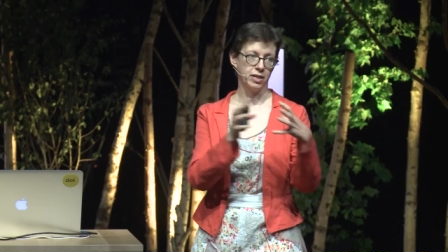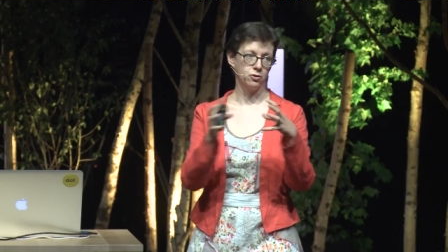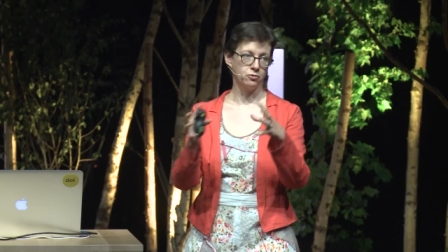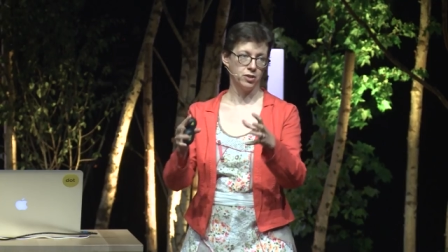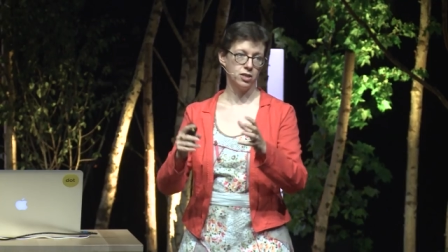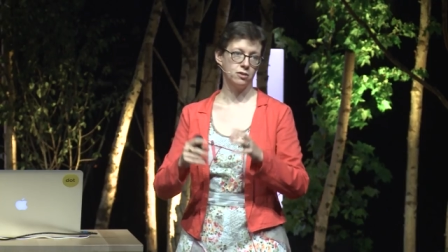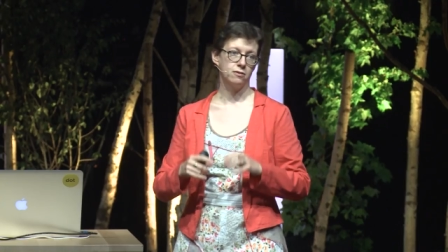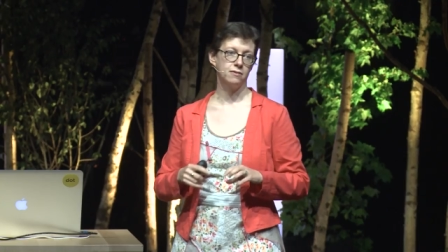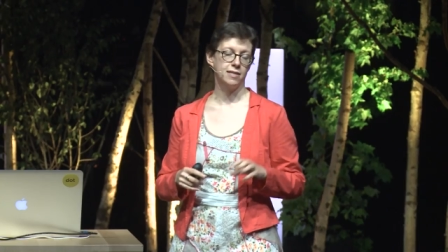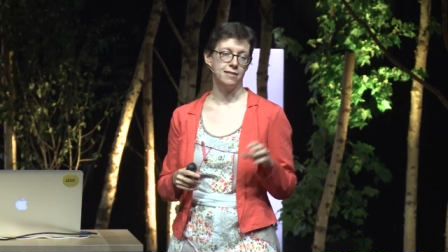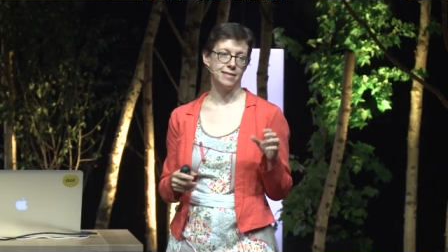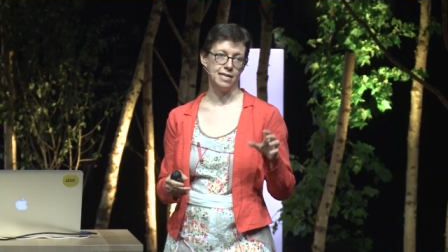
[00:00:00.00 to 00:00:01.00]
grouping your
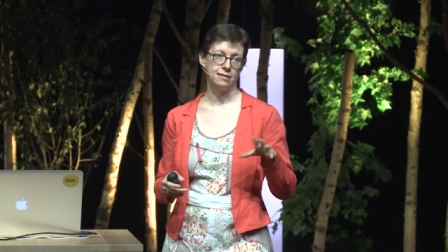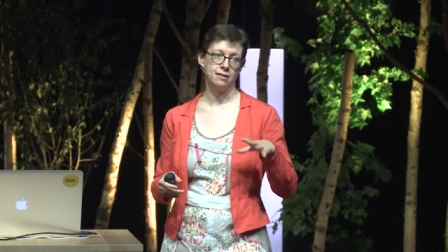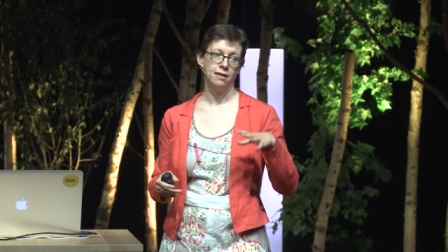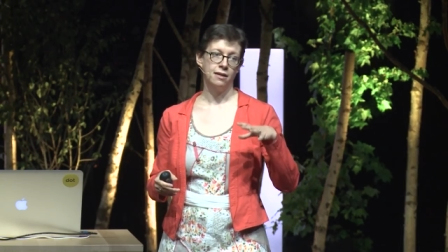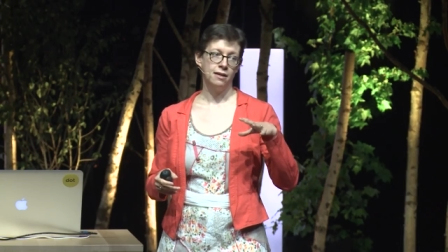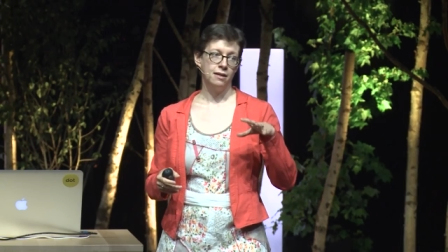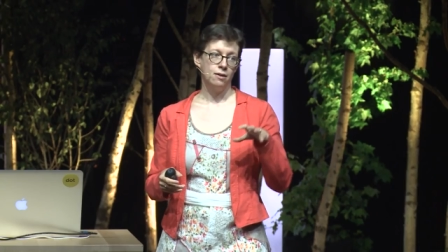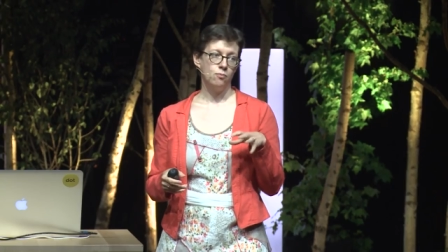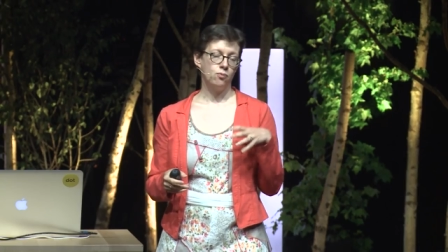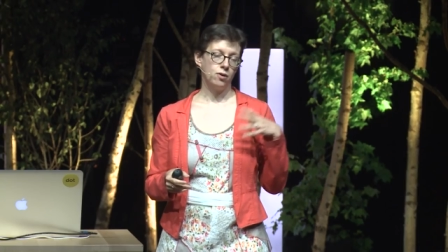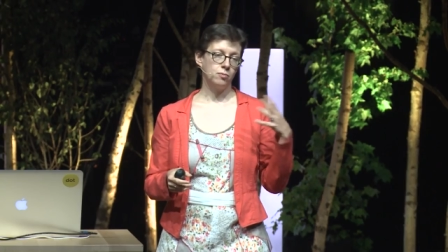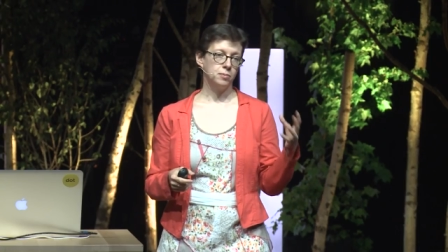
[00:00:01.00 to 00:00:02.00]
features, and that
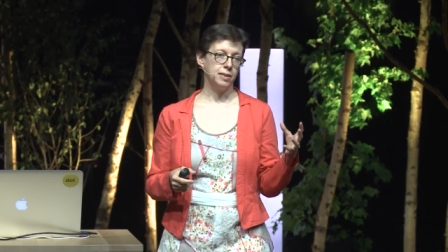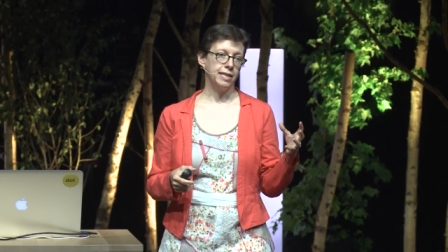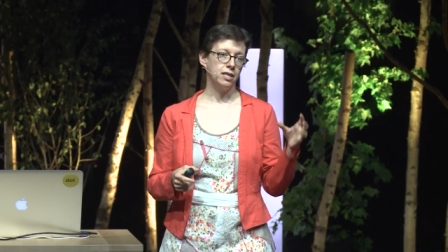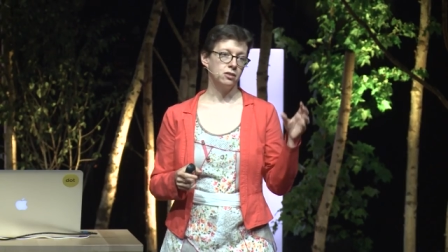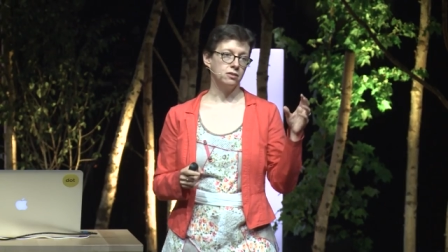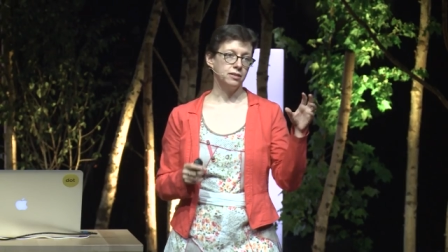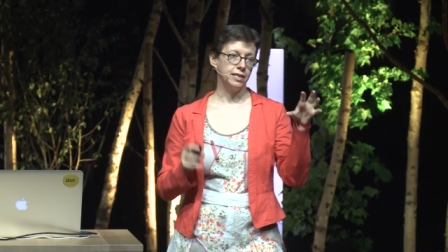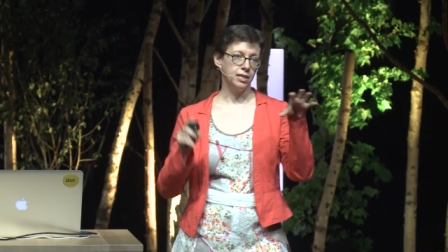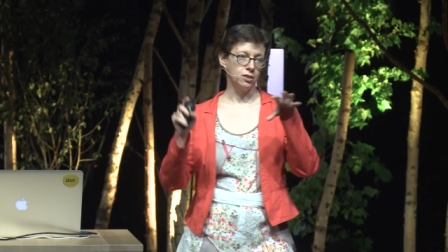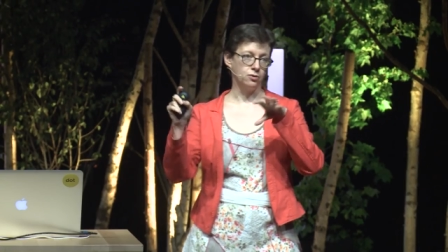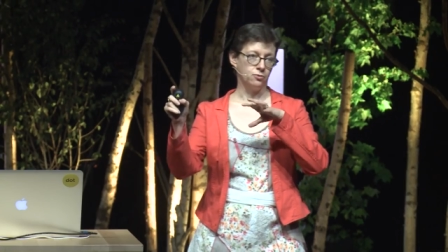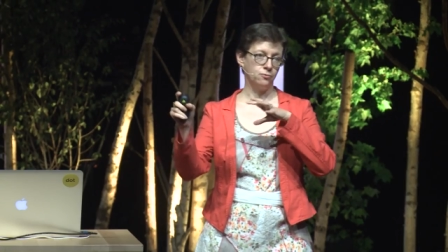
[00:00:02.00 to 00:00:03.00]
probably
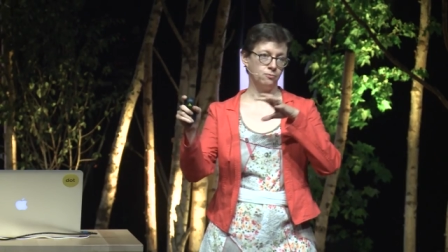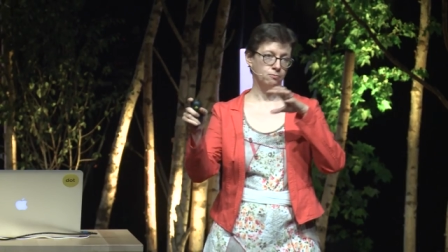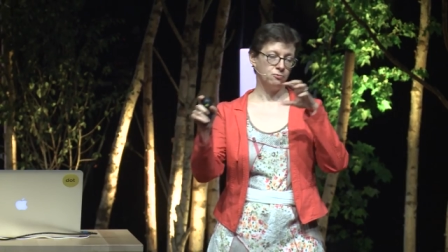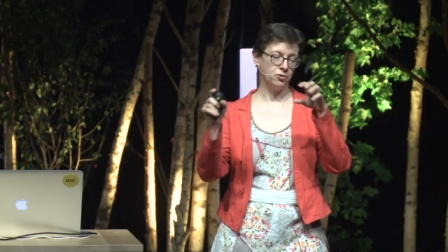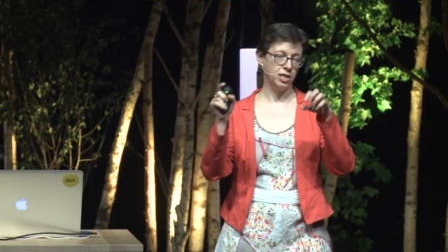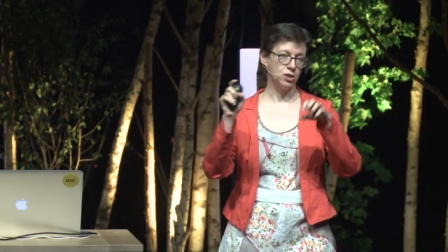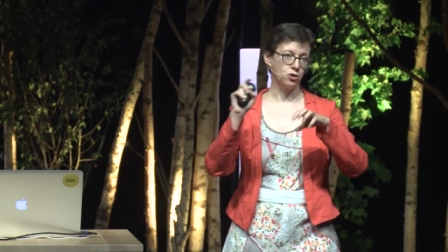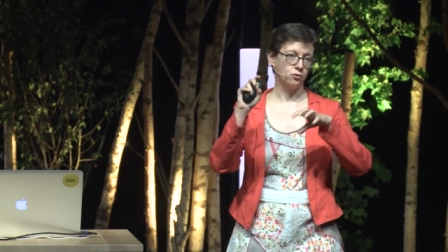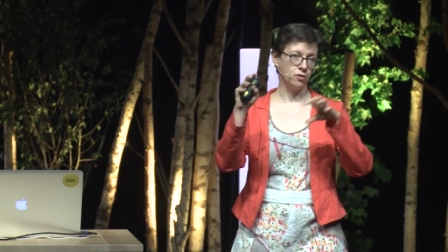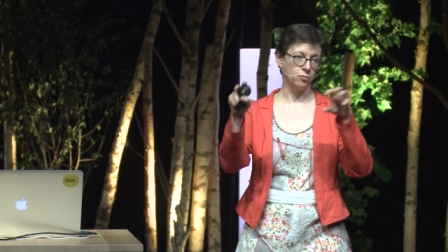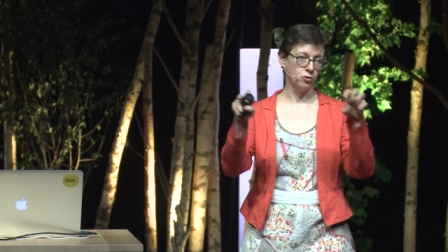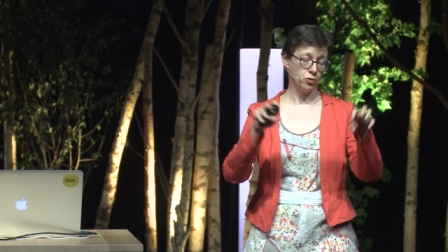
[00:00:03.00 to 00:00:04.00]
only
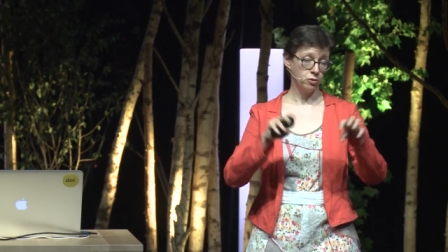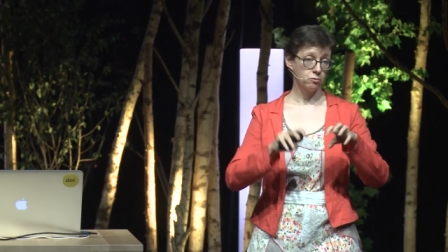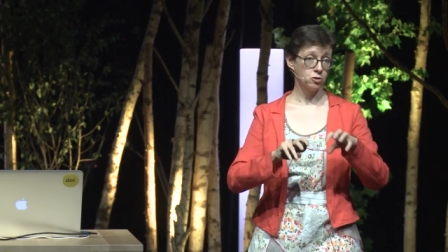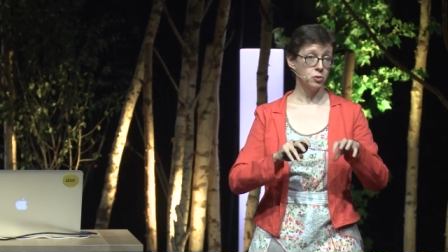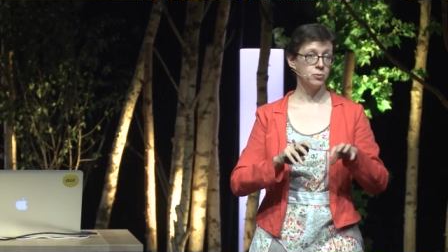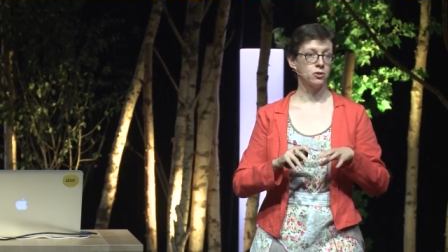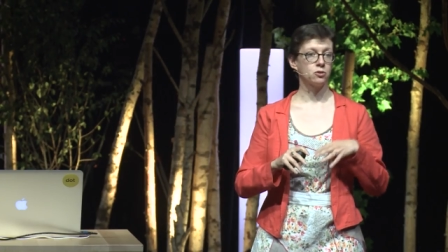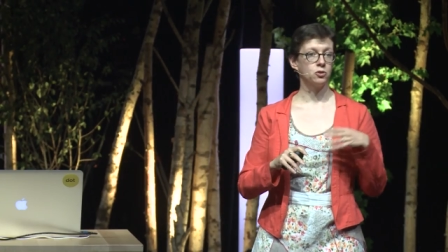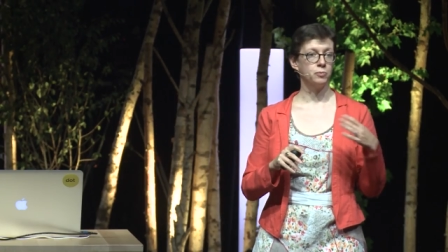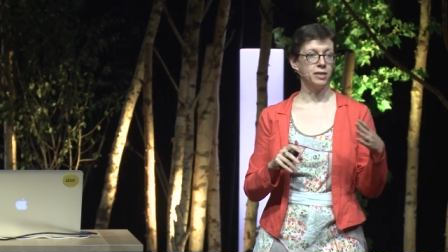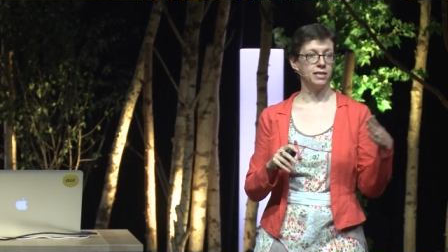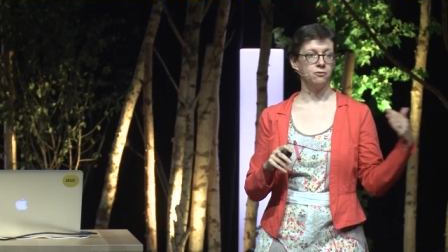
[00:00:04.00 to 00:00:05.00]
features from a few groups
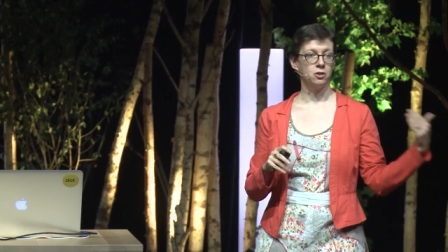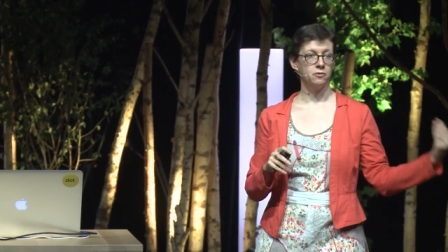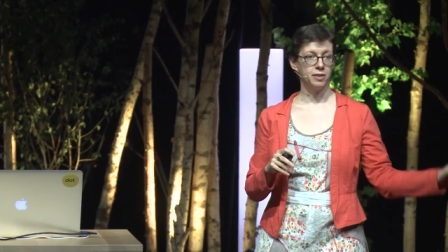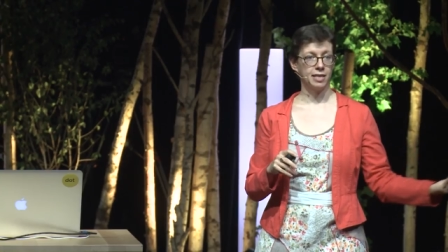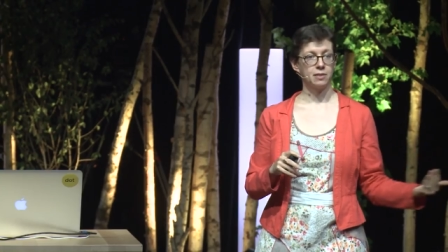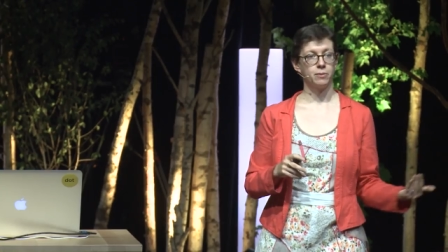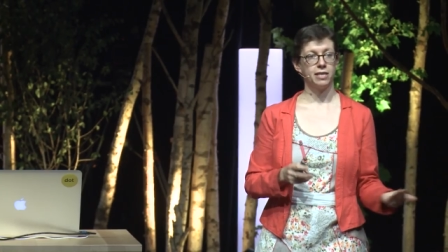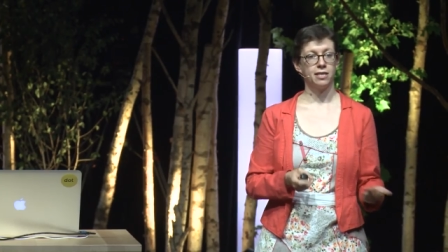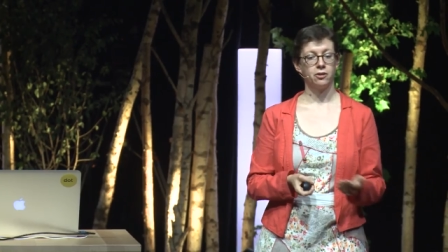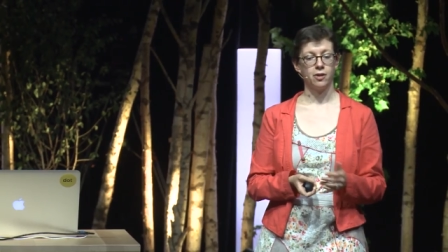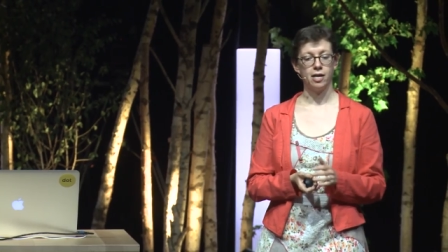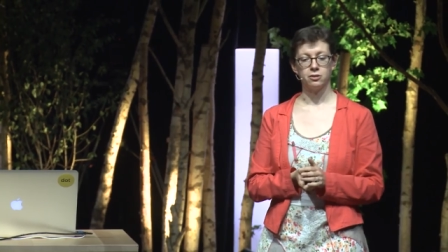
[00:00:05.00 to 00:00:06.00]
should be involved in
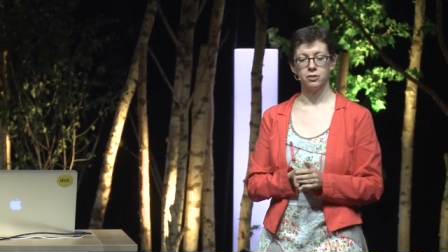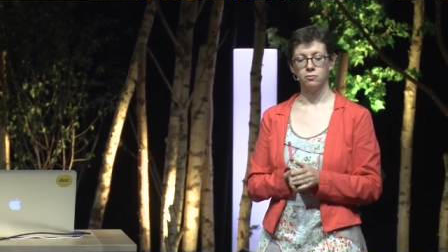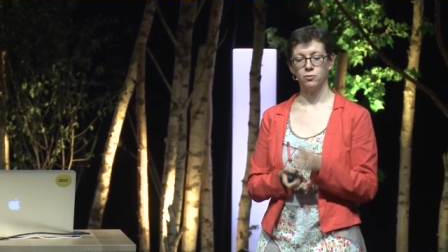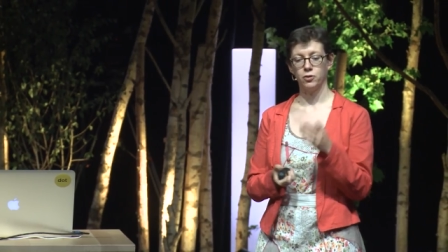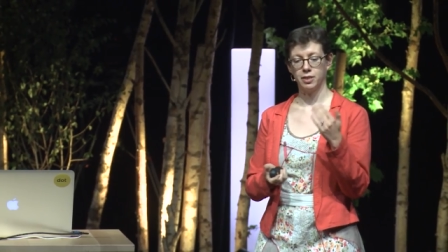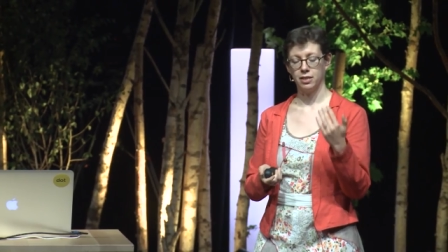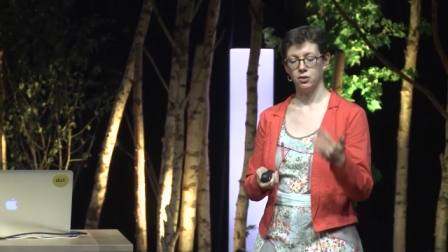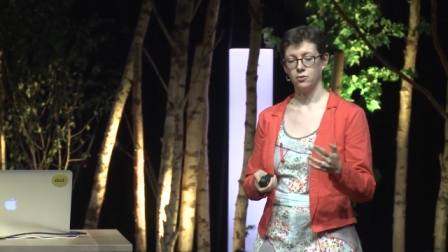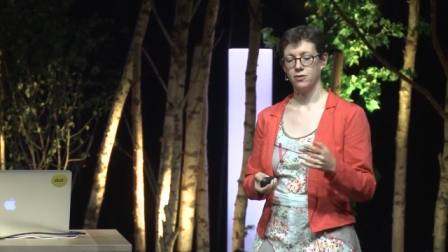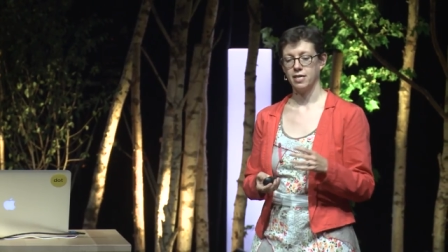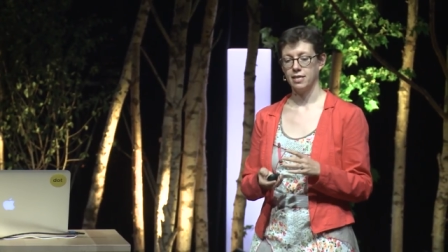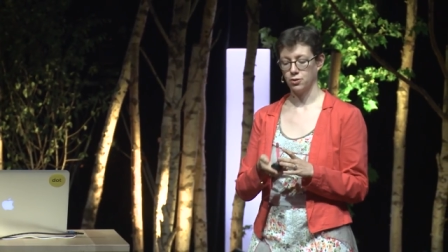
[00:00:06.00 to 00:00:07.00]
explaining your outcome, you can
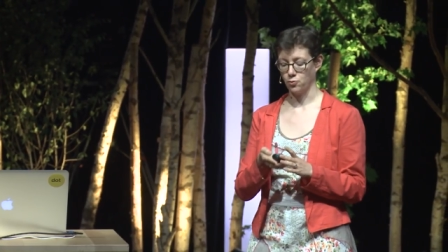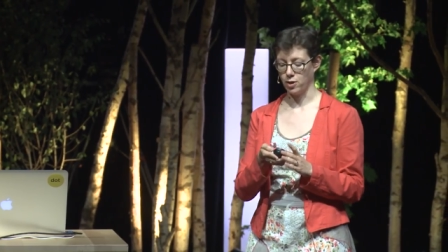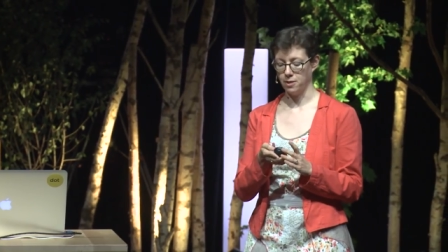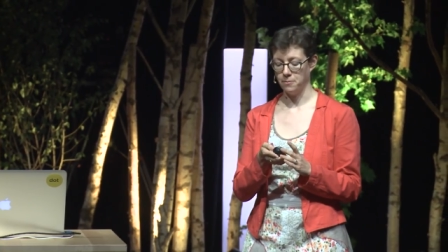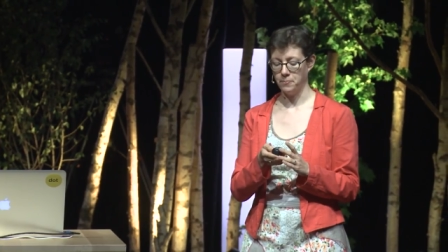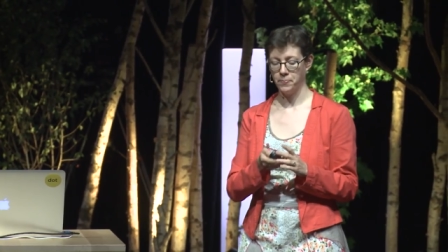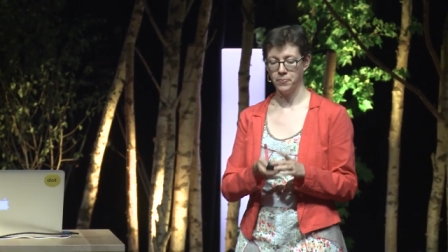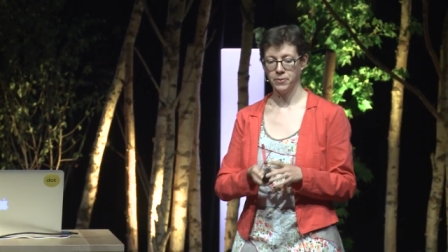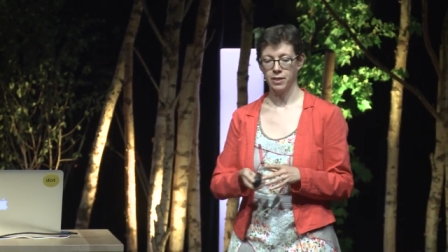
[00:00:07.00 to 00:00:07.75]
use that as well.